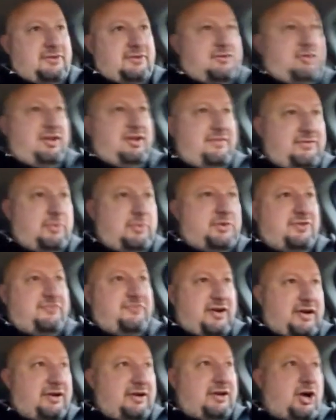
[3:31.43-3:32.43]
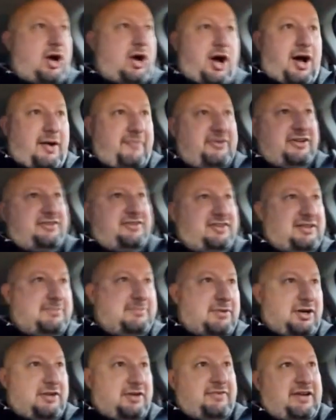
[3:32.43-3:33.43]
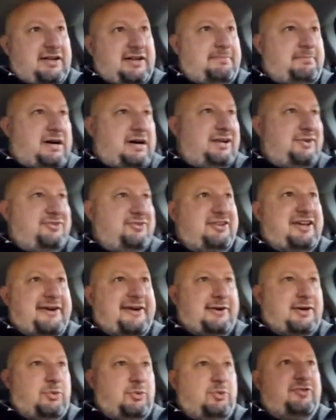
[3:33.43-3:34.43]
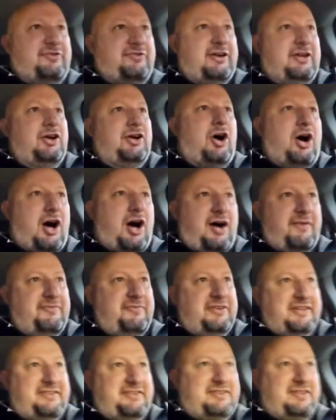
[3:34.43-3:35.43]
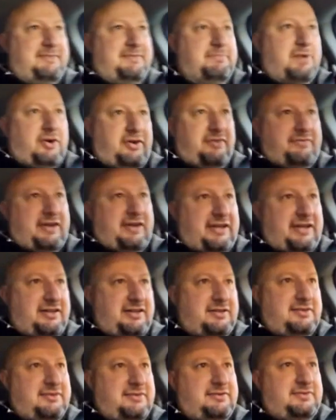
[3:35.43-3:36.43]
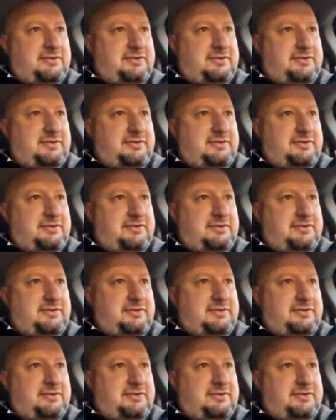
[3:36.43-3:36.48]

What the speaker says: Cleveland was very obviously motivated. Myles Garrett was very obviously motivated.